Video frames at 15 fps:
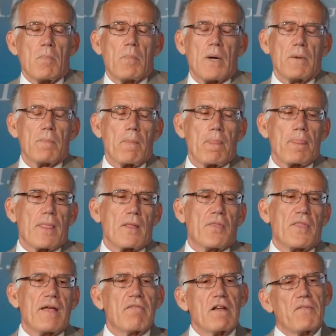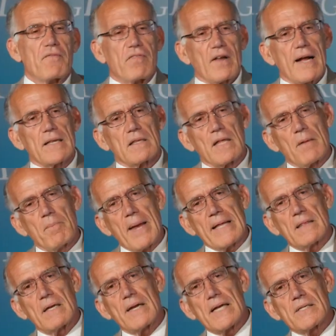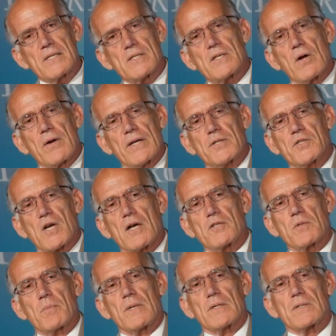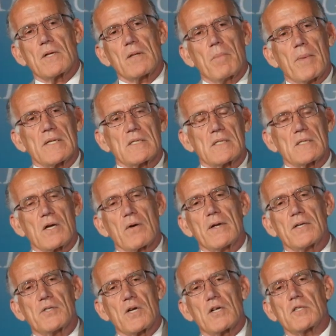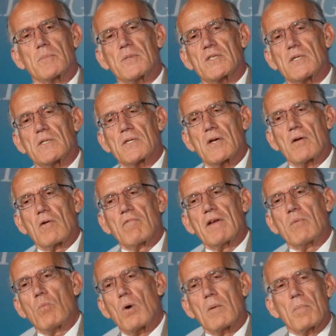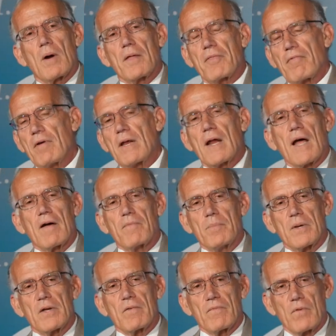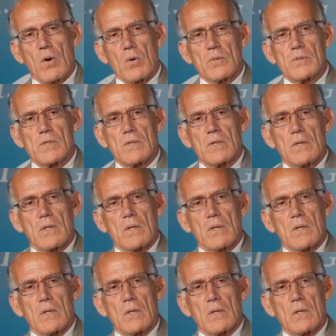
But they reflect, they make the necessary adjustments. And the necessary adjustments is Hillary won by three and a half million votes.